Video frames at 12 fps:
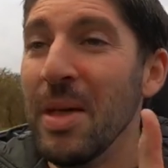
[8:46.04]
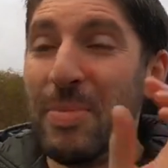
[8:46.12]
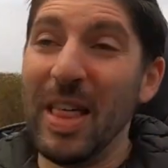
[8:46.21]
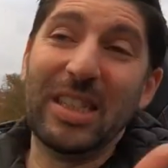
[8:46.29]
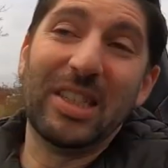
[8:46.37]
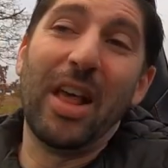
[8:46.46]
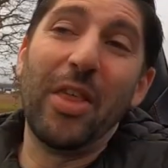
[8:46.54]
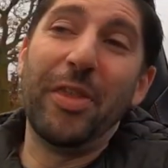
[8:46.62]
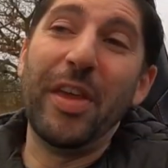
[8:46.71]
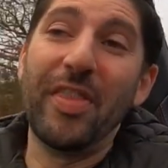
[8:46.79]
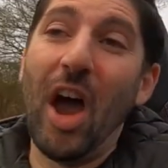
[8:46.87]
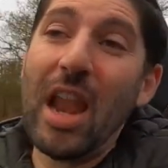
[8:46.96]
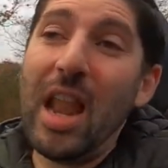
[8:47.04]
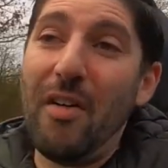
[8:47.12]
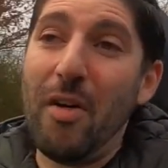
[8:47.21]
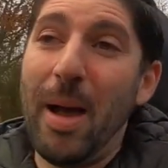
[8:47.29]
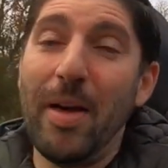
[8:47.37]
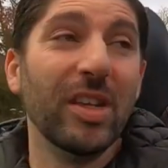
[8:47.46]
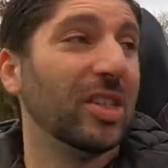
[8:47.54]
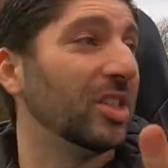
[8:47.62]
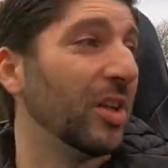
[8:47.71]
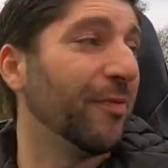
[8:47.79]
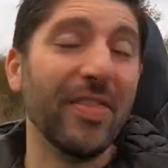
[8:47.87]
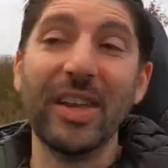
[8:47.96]
But that's another thing that I love about this, is
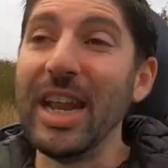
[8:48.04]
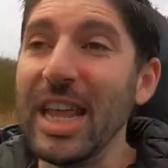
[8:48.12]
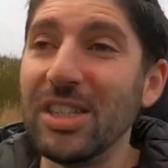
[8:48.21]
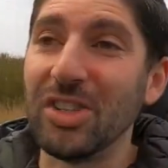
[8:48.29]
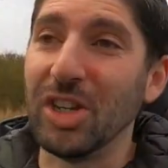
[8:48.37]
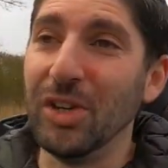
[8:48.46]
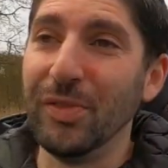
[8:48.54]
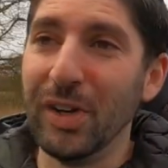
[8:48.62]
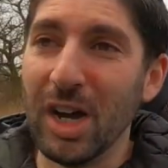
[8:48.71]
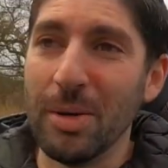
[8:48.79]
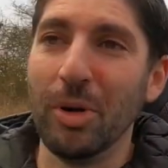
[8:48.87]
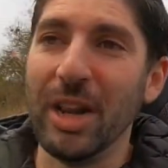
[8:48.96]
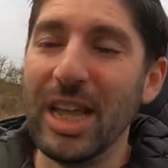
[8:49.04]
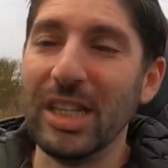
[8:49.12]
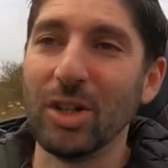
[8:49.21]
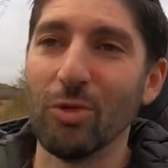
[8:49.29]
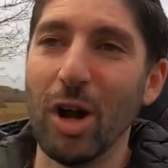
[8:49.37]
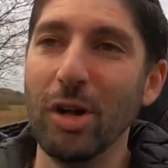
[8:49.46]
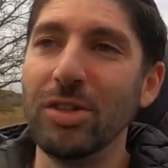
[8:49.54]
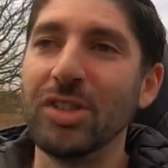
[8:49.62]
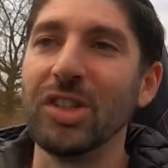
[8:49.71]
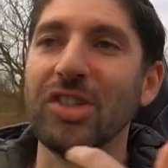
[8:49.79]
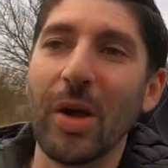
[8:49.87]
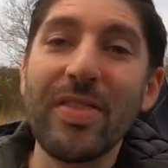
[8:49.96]
the fact that it is a convertible, it is a roadster.
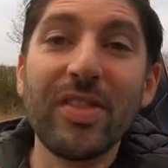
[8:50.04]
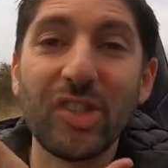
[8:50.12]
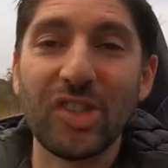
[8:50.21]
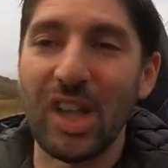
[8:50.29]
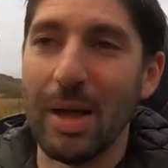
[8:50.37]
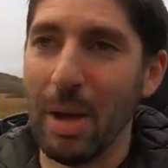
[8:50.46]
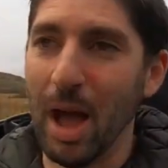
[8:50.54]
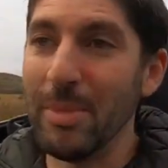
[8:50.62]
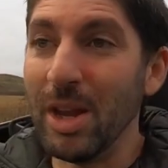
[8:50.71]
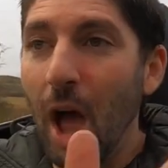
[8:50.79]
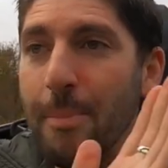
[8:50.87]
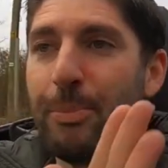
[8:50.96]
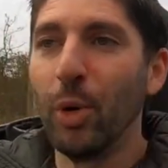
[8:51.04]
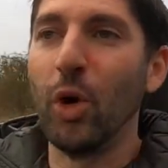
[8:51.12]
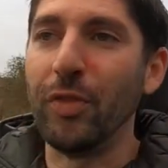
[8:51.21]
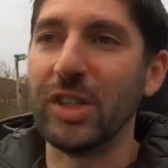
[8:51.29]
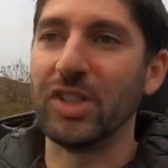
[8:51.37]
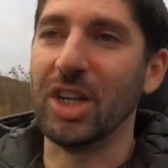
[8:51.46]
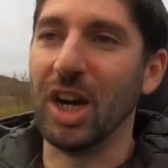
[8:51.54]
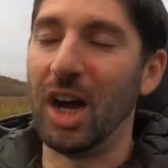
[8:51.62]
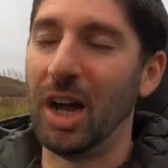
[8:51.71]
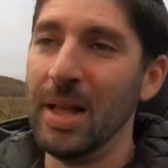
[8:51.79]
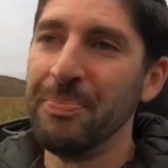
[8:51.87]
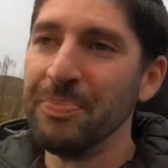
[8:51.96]
So in the summer, I bought this
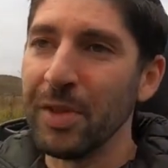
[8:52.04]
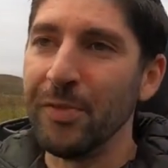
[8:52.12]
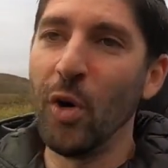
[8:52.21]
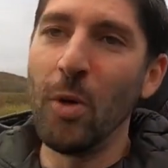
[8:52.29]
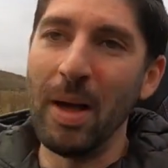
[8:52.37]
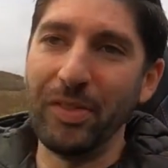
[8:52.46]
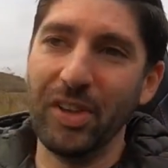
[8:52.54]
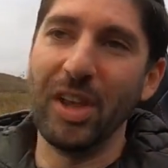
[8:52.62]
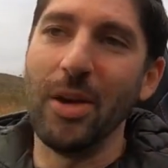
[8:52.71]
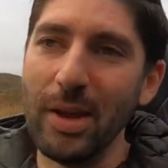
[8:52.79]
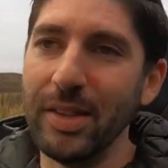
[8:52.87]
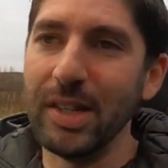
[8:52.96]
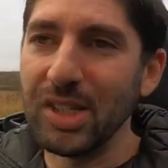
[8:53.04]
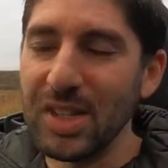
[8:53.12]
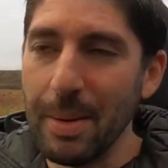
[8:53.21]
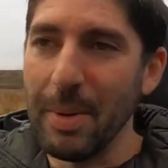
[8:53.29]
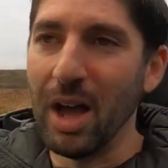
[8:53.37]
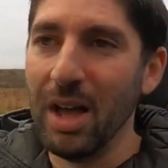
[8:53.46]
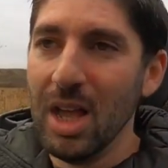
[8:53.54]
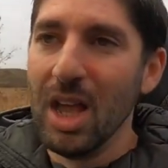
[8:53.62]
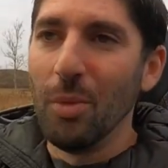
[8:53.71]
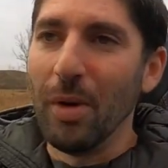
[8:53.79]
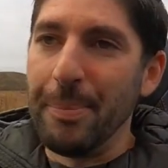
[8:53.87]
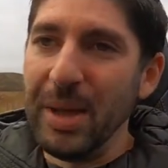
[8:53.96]
car 4 months ago. In the summer,
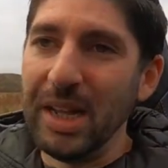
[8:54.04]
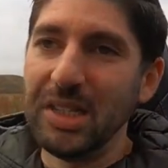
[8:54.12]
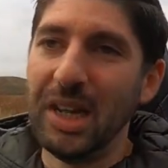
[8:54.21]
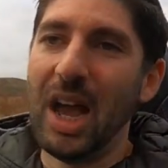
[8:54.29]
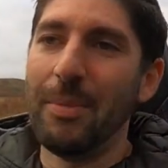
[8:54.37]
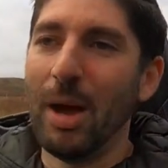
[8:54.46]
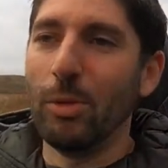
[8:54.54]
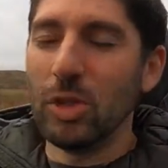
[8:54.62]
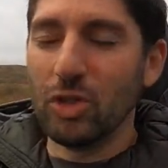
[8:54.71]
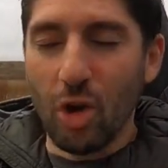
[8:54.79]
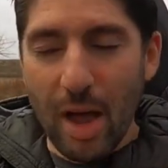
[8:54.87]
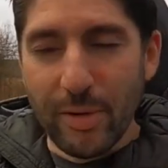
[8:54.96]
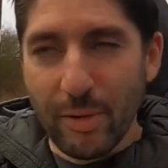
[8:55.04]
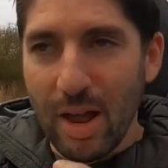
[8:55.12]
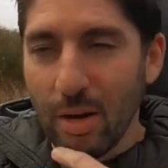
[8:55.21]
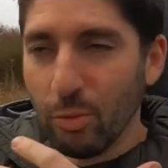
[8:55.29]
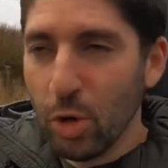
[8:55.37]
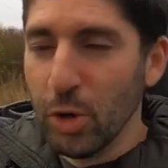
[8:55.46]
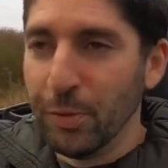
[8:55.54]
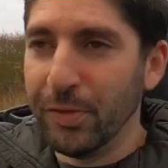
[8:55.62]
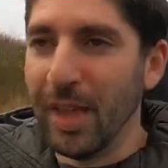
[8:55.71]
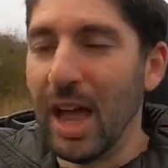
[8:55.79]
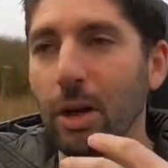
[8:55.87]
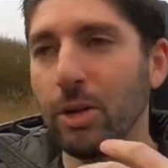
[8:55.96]
when I picked it up, I was driving around roof
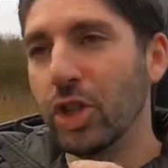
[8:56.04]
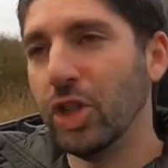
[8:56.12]
down,